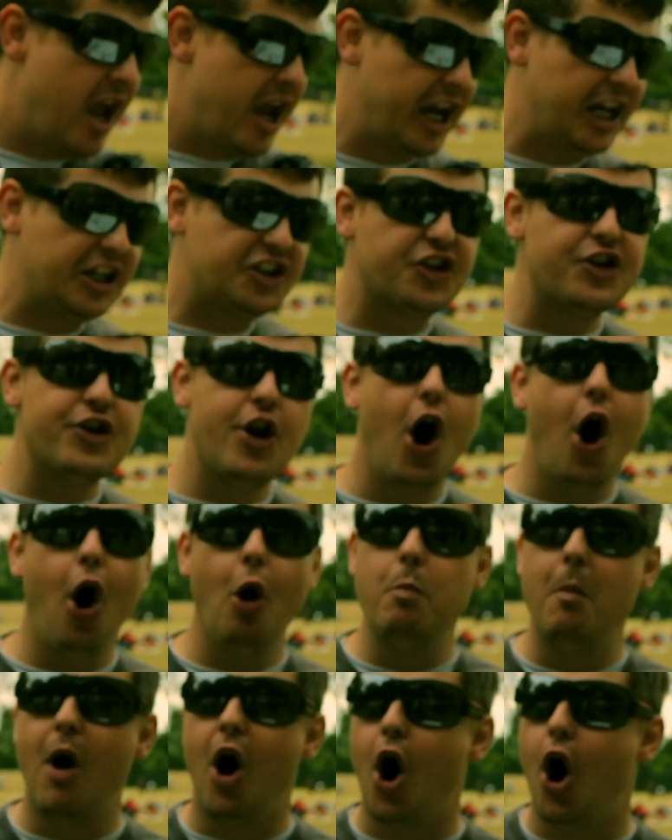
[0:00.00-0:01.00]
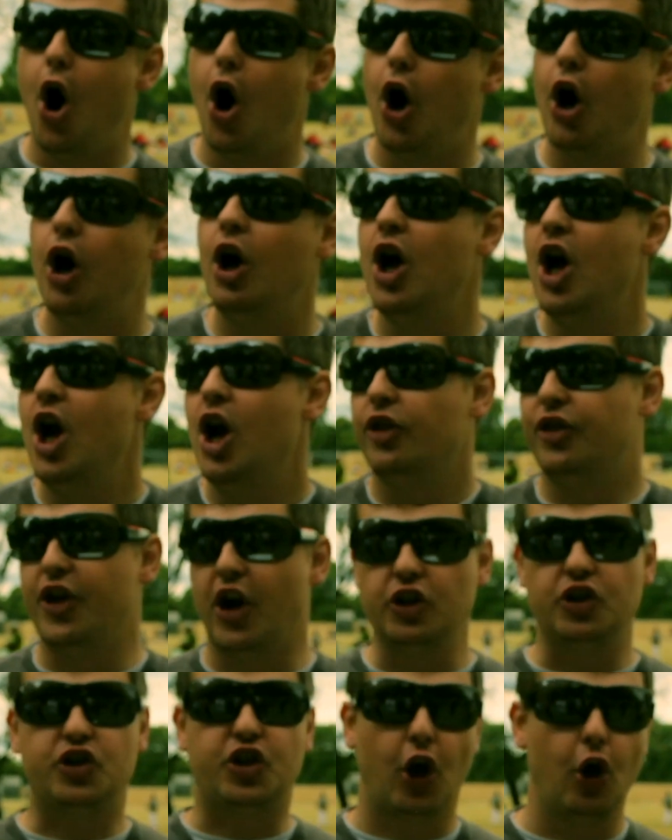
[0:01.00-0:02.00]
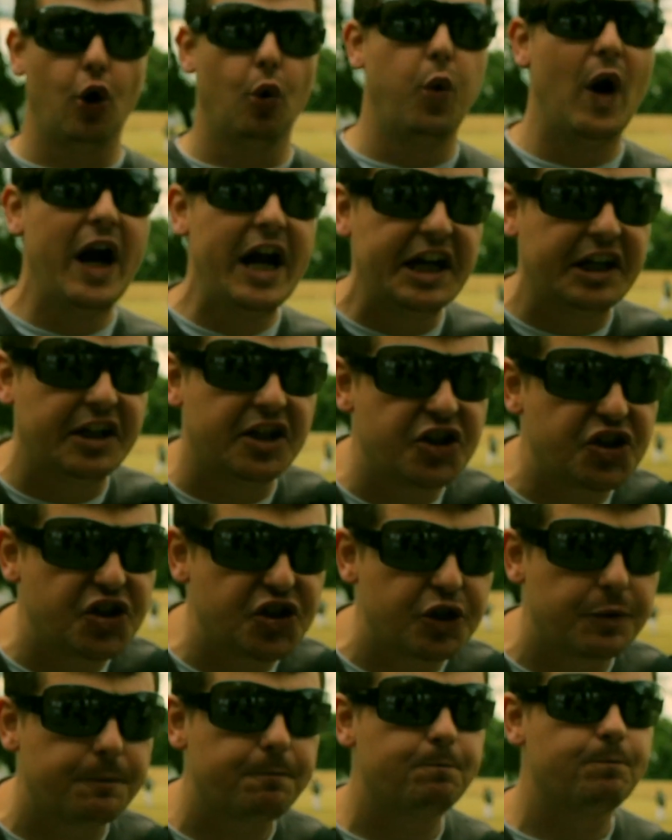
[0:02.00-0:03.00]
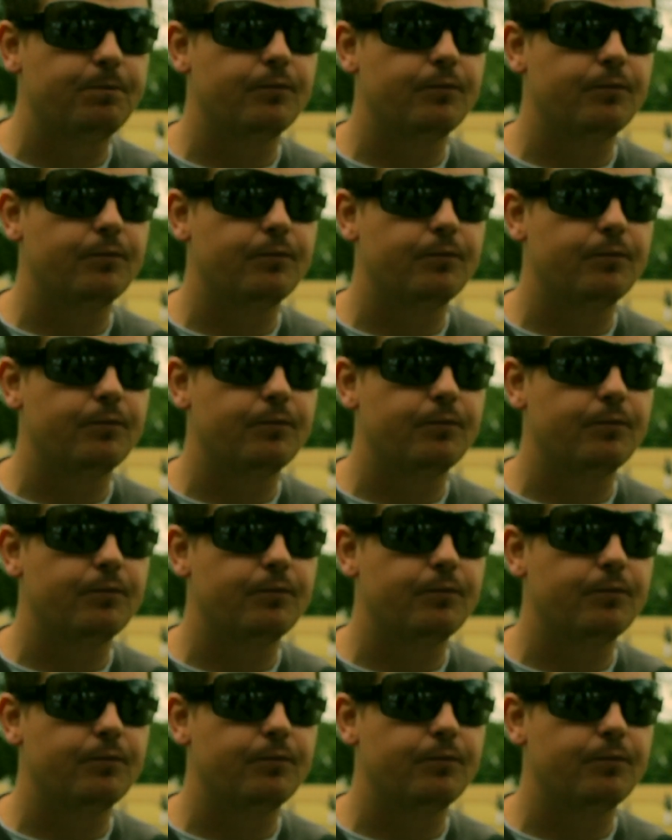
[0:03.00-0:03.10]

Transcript: is no more than 2 weeks.